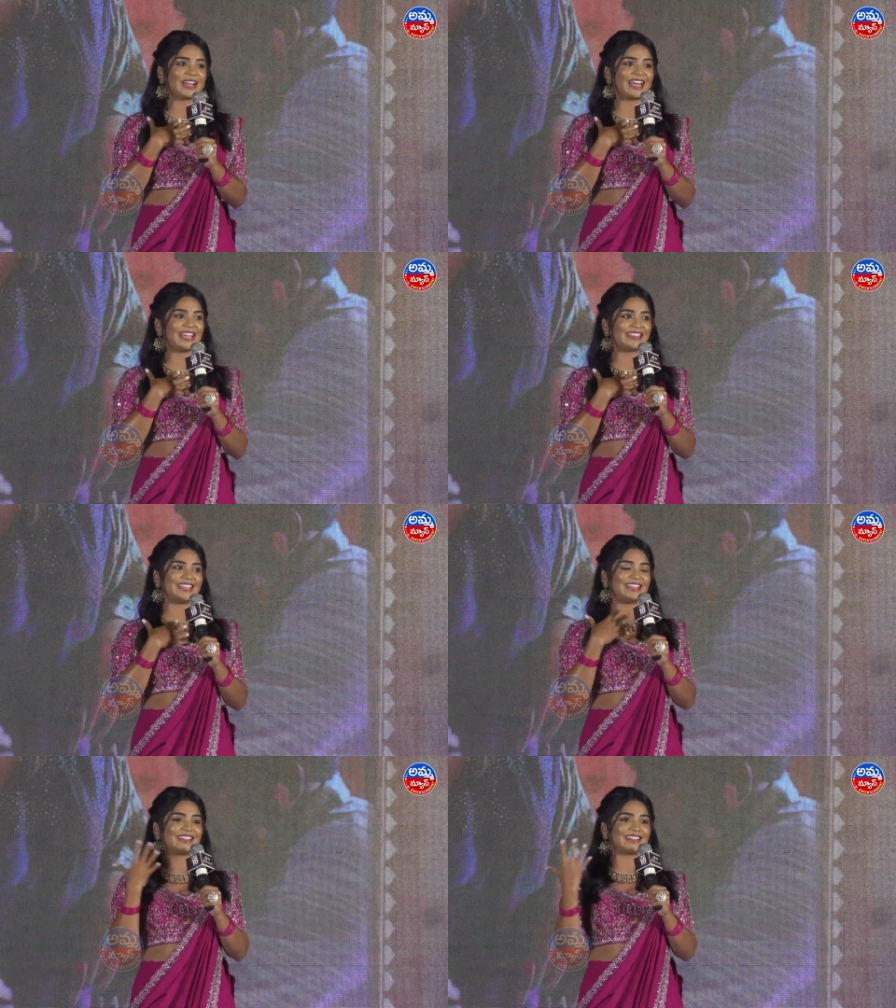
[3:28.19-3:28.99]
And I
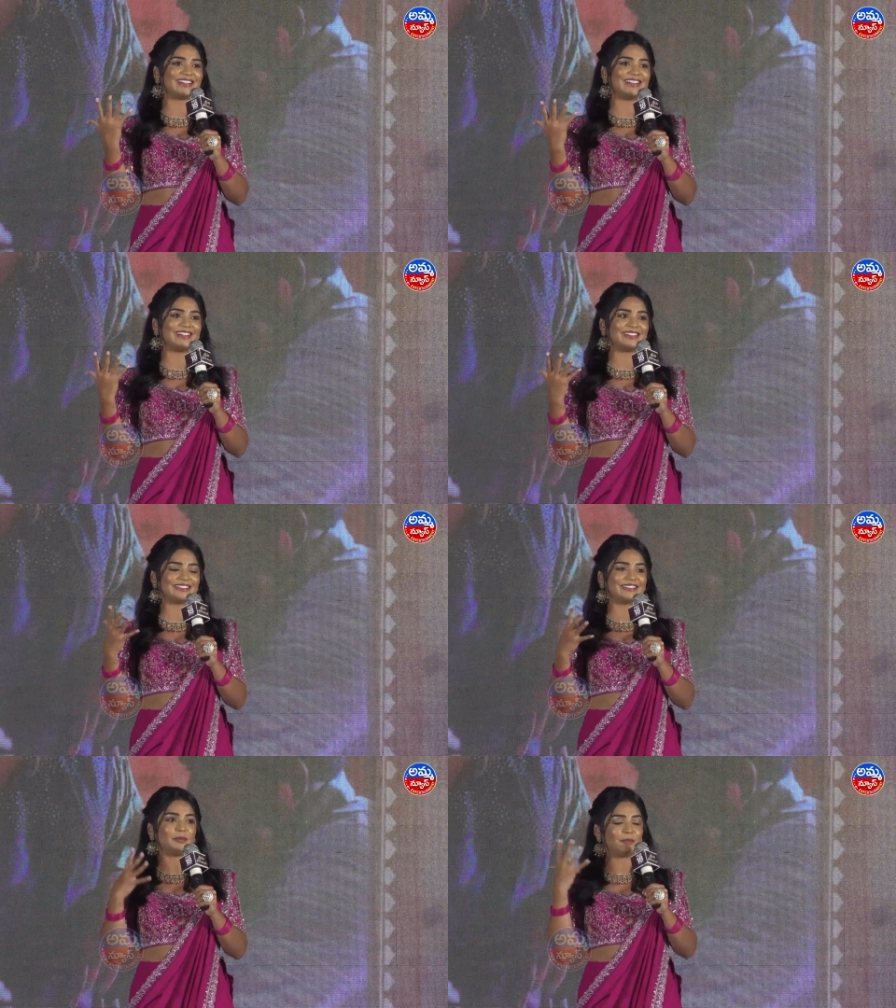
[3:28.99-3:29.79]
think uh,
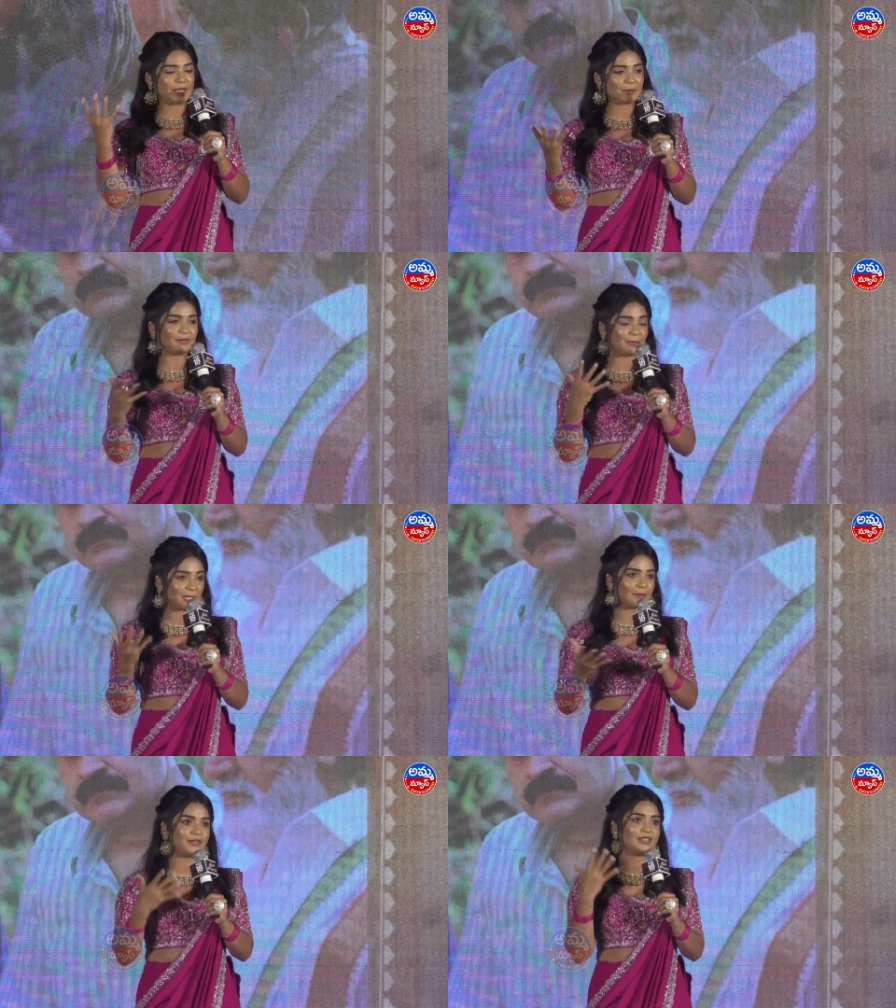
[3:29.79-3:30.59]
the, pe- the
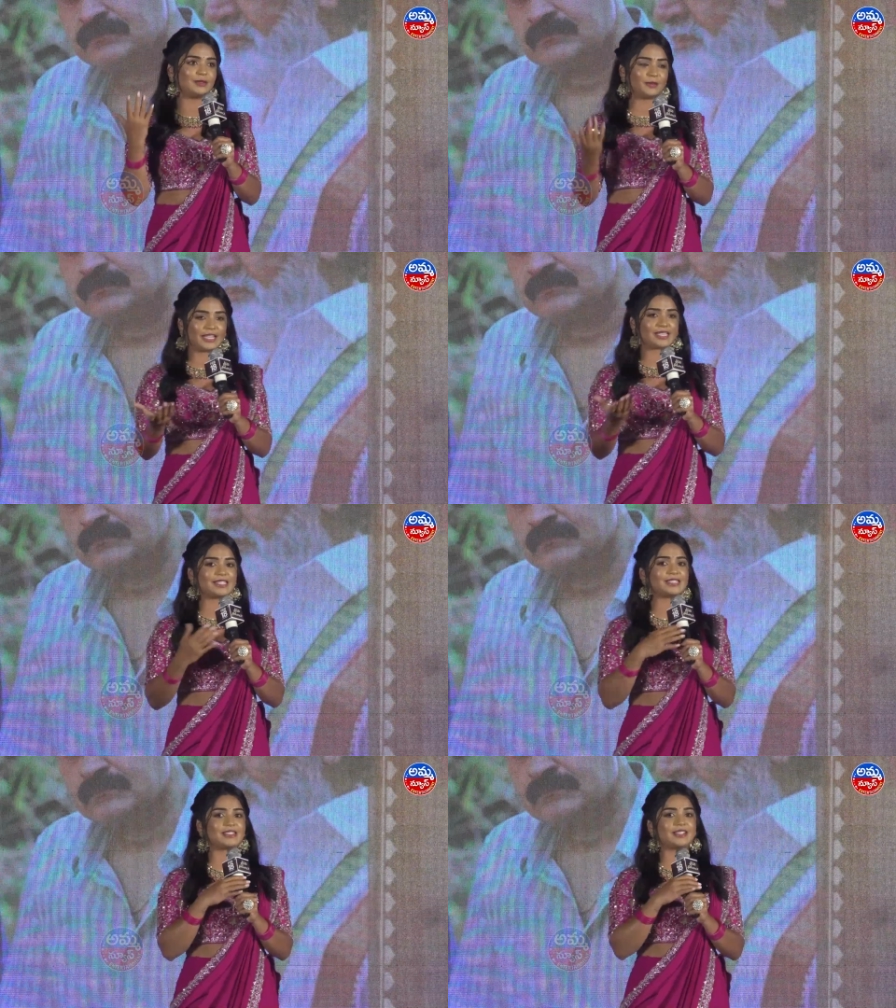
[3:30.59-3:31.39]
people, the
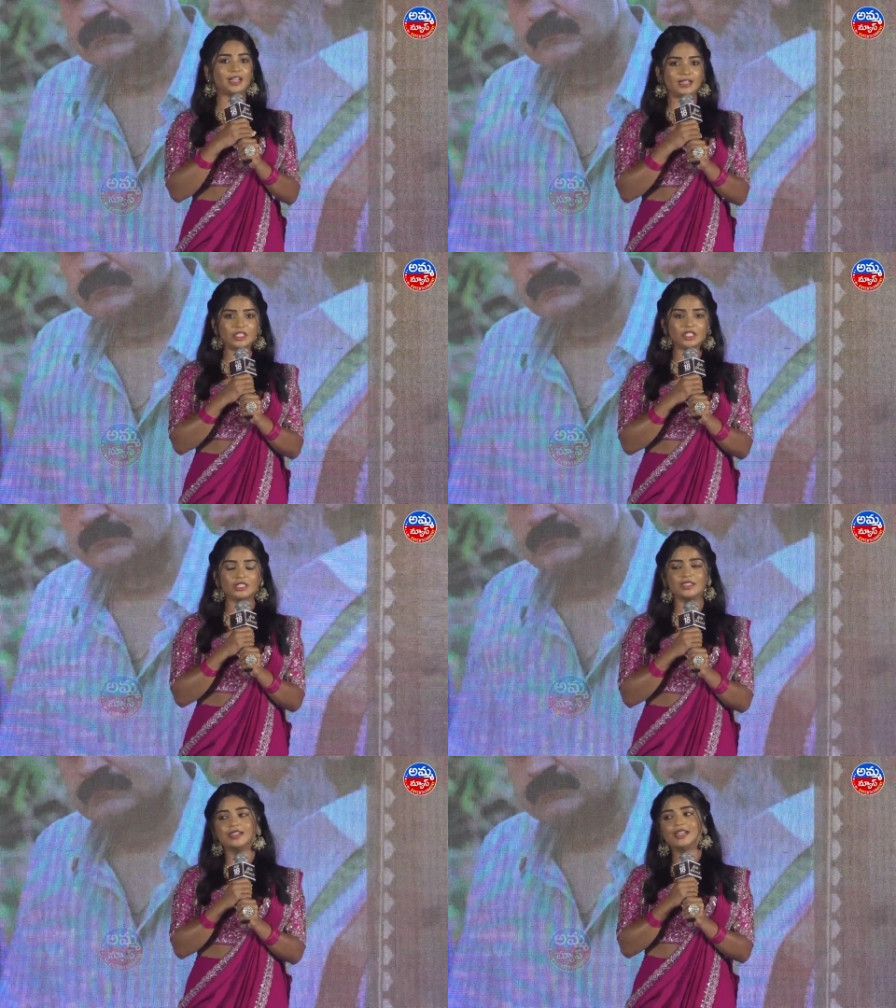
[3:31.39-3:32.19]
places, the
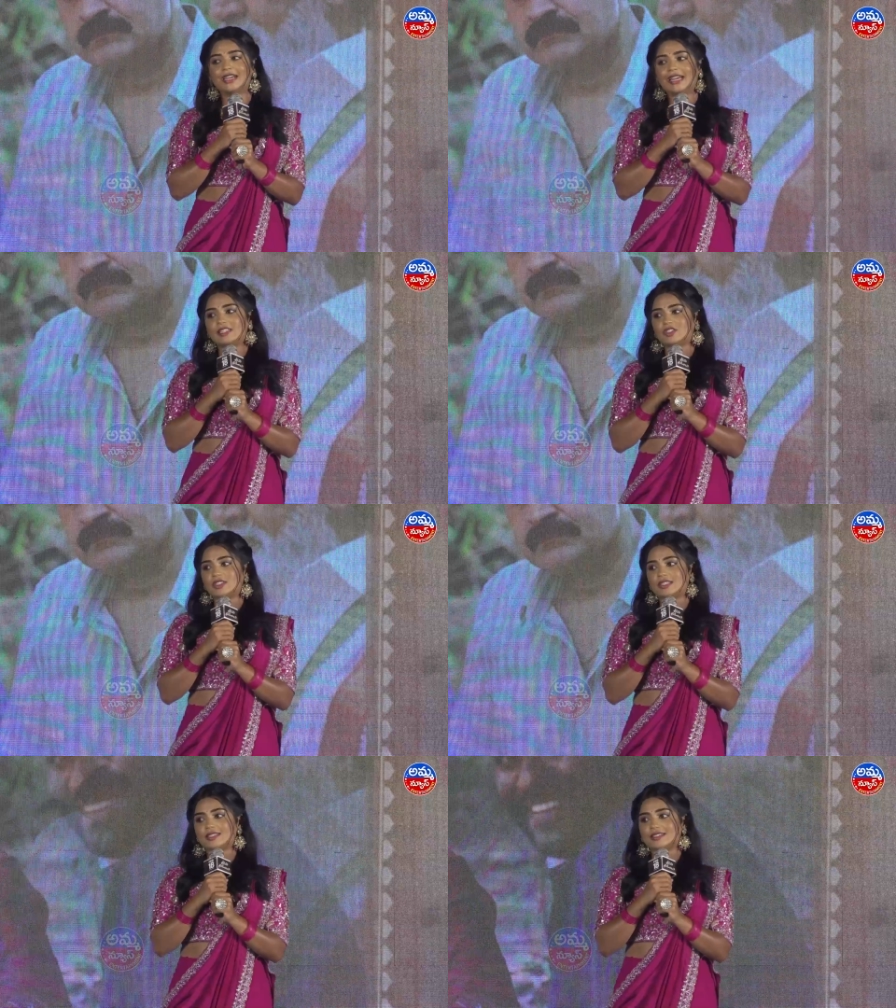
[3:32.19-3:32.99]
culture is
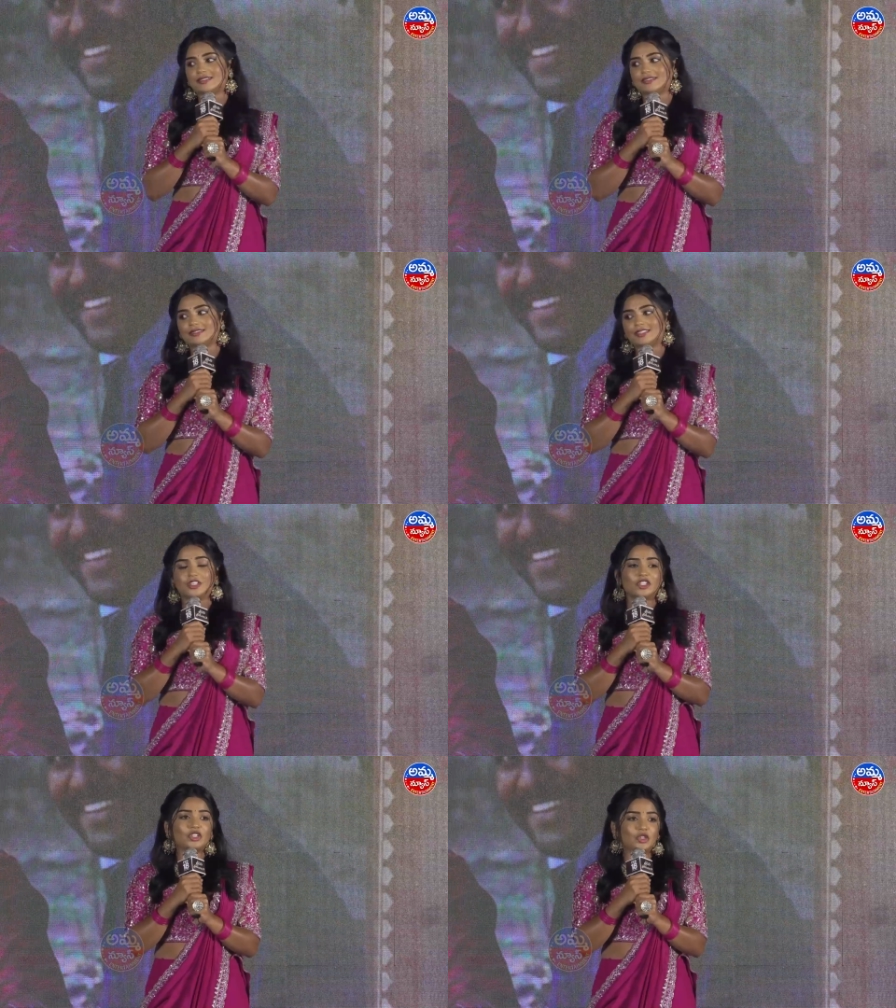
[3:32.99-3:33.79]
just
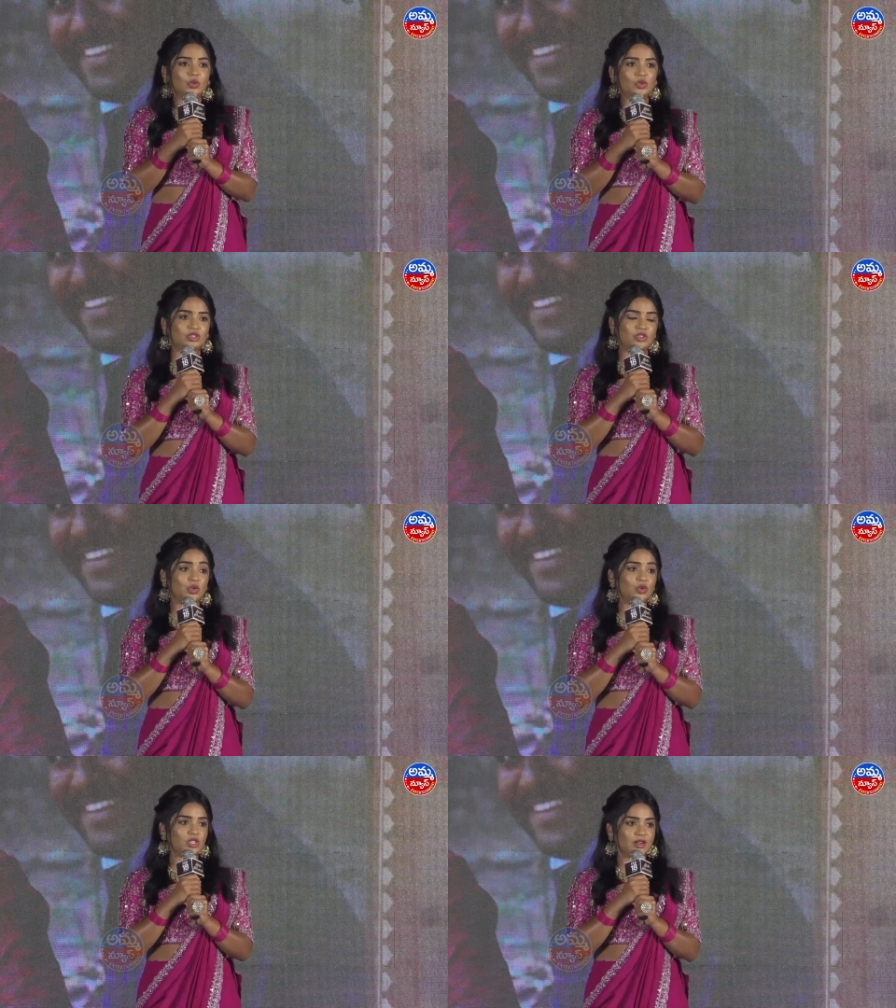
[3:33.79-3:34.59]
such a new,
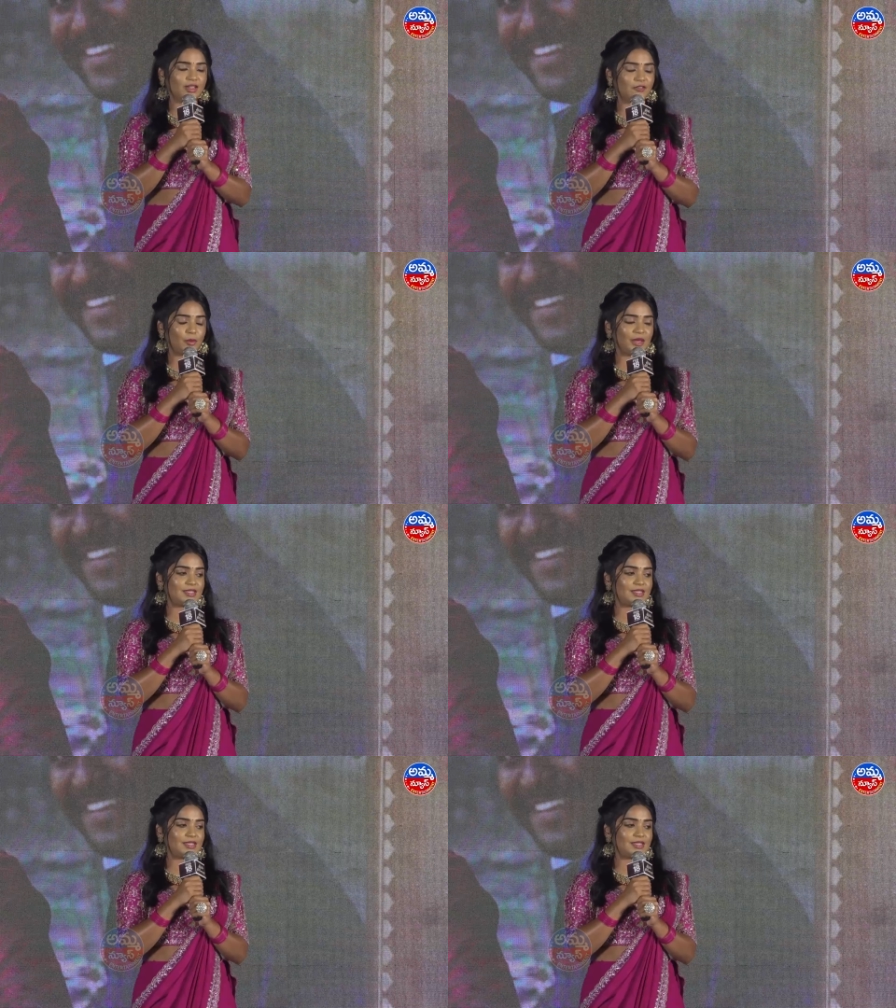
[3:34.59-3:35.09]
new journey for me.